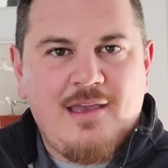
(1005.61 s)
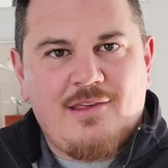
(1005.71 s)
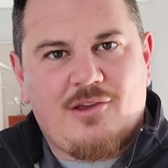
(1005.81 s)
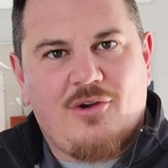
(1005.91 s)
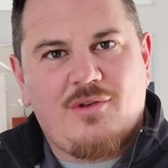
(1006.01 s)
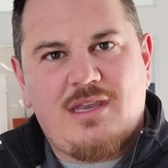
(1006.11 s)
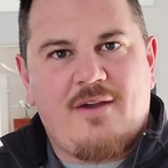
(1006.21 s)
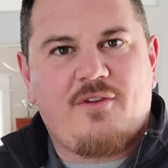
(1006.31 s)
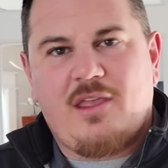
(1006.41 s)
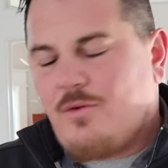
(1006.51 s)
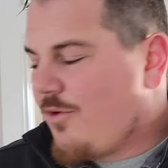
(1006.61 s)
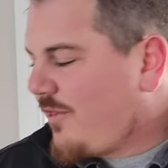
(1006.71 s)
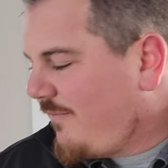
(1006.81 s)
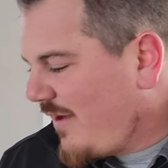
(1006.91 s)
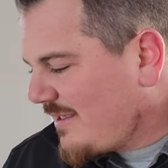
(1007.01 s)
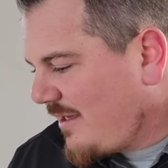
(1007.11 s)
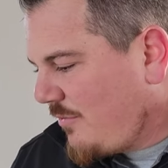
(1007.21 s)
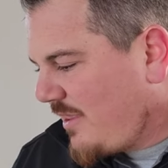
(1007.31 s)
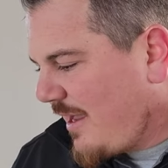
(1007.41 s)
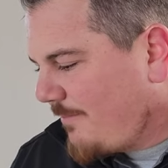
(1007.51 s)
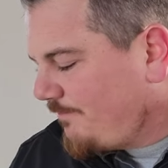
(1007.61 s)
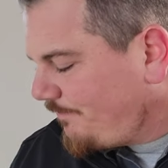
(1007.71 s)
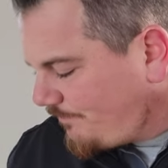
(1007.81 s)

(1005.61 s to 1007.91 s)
So definitely worth investing with them.